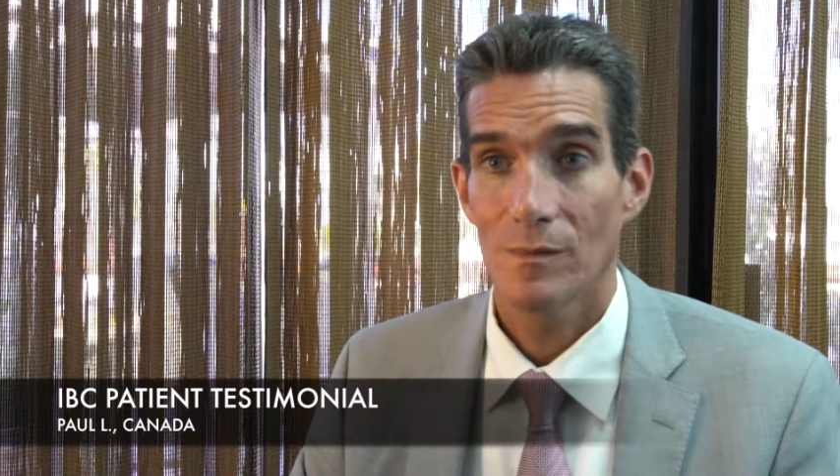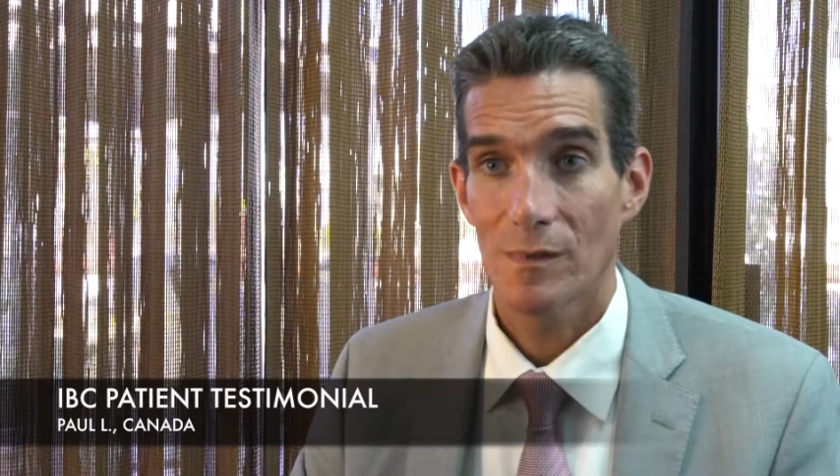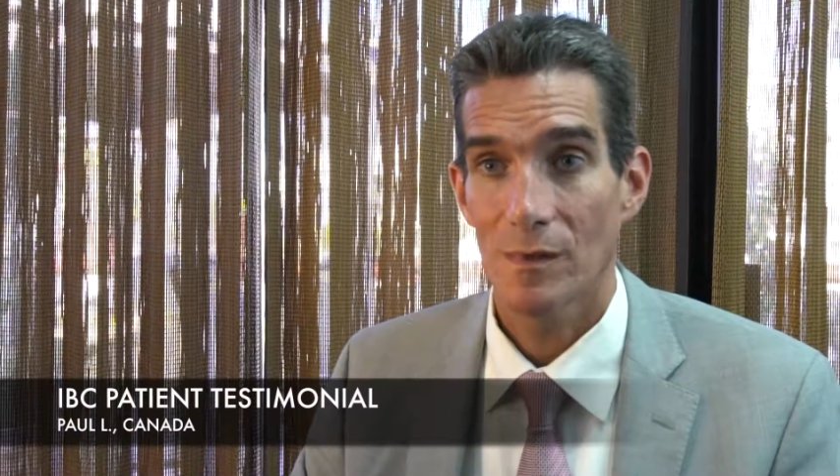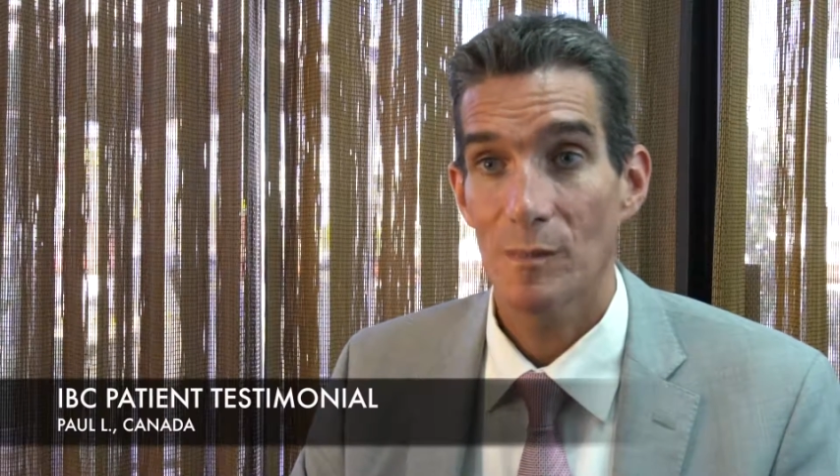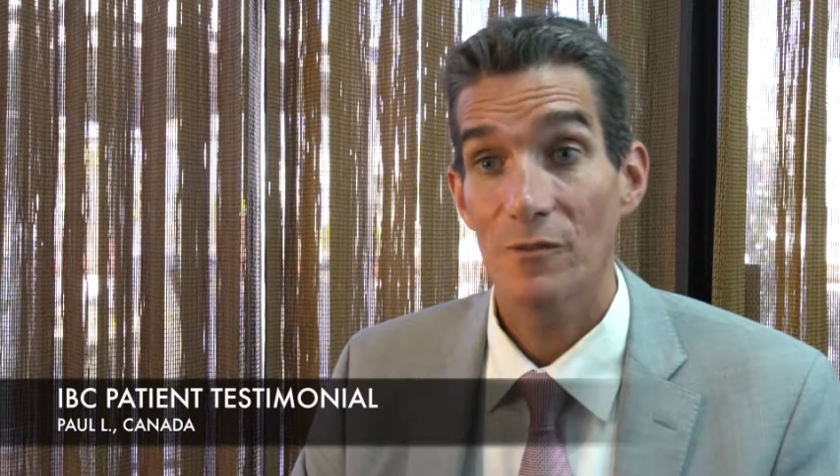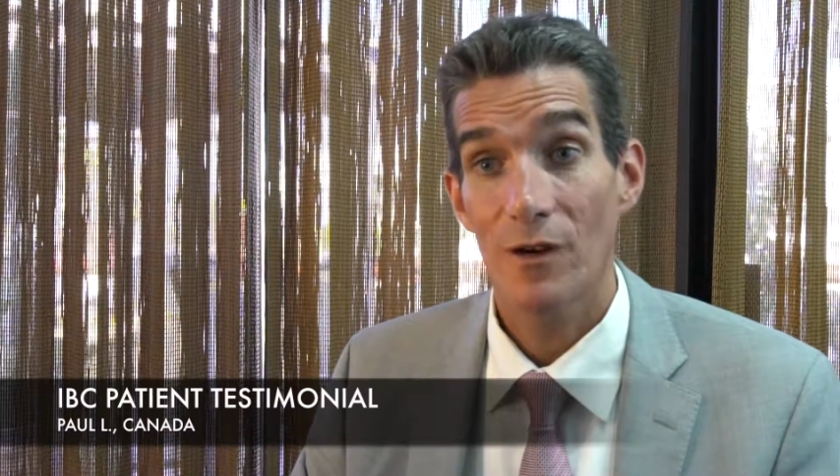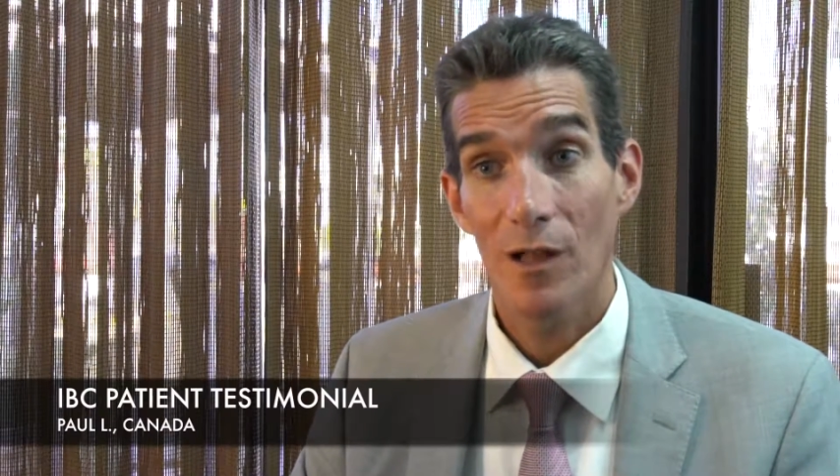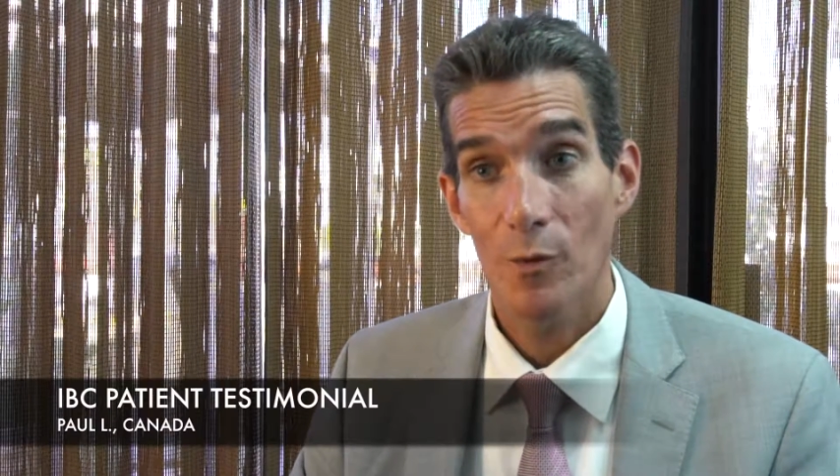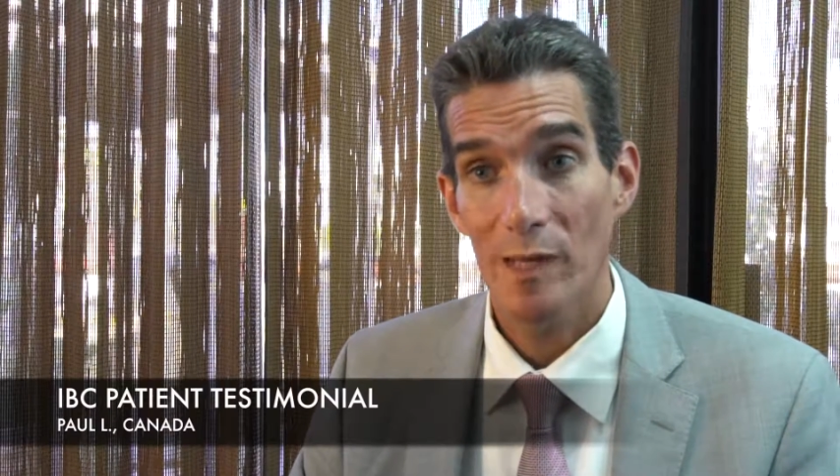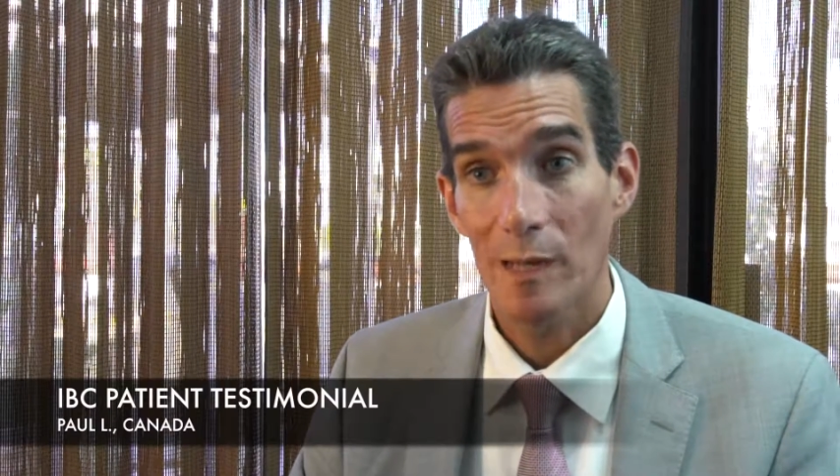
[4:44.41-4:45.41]
they're going to be
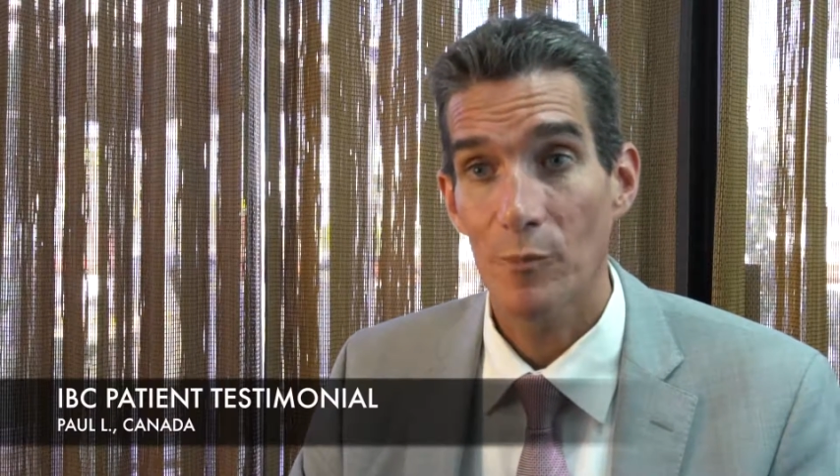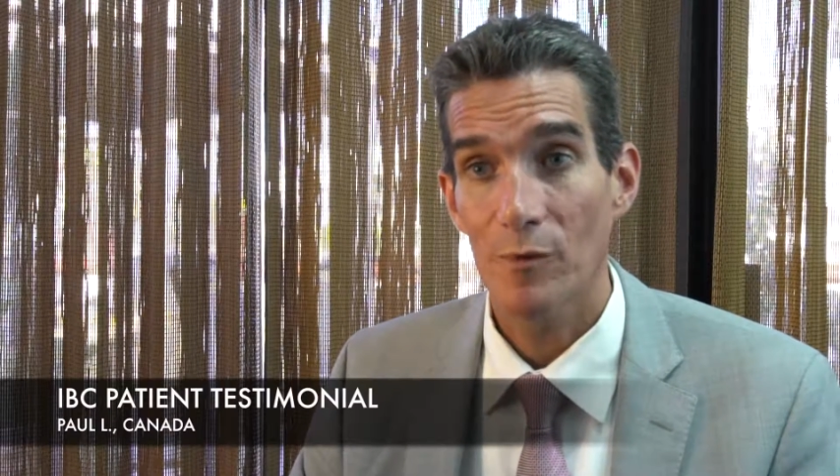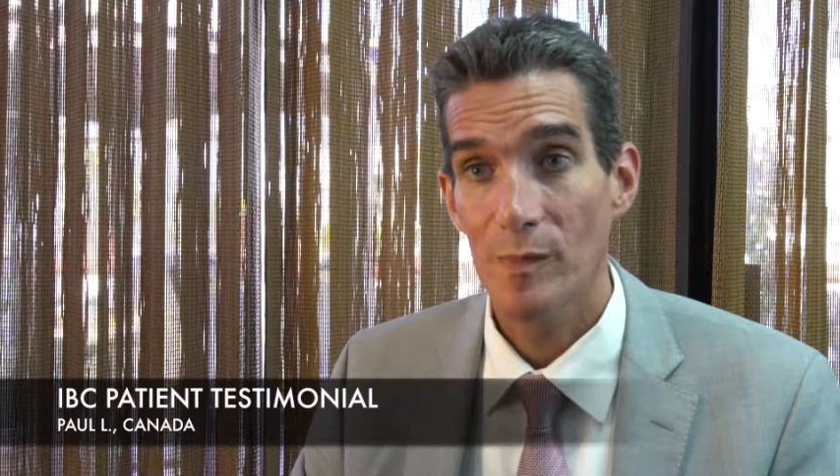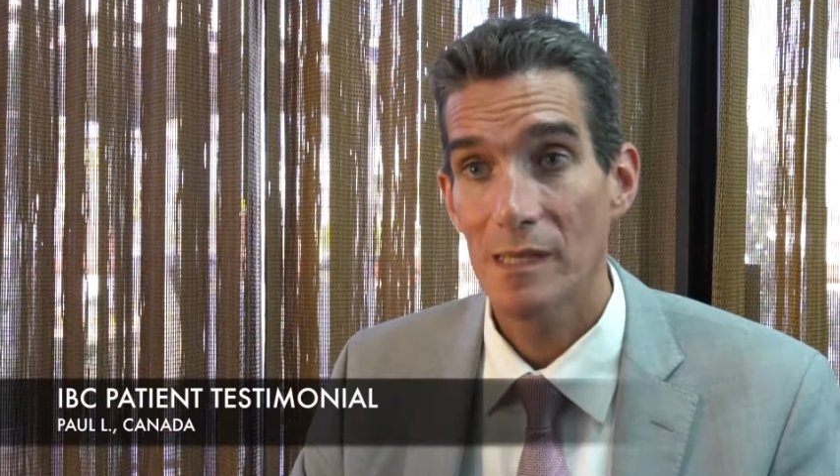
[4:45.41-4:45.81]
following up with